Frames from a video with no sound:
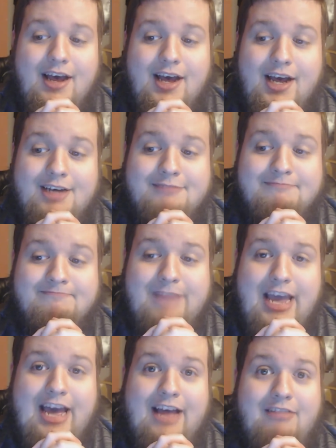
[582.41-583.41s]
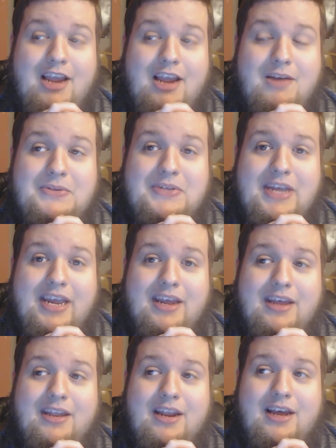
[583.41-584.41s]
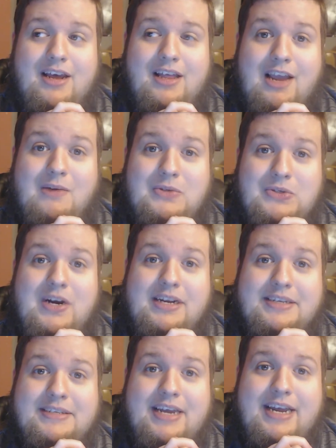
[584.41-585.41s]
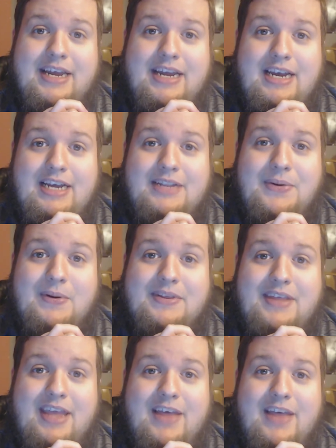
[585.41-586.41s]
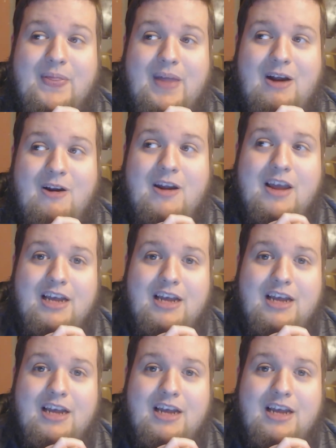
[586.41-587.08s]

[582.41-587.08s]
um, yeah, like I was saying, uh, like I was trying to say uh, towards the end there,